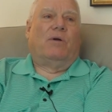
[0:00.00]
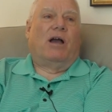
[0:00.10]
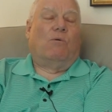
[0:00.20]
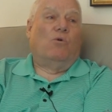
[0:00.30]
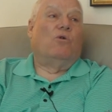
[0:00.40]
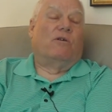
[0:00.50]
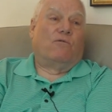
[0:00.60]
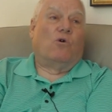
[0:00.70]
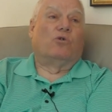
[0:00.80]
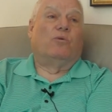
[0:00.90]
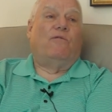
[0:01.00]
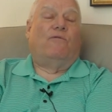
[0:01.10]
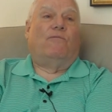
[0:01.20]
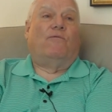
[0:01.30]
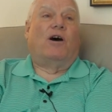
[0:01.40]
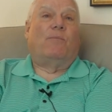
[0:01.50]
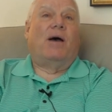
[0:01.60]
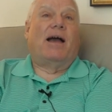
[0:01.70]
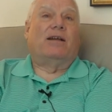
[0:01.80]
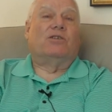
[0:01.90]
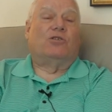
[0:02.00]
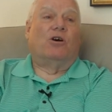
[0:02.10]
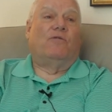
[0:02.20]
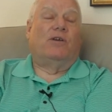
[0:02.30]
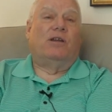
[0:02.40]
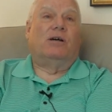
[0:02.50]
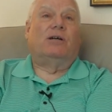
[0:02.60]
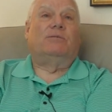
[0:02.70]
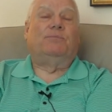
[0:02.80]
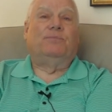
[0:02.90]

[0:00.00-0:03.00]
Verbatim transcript: we got wounded, of course. We fought back and stuff, and uh,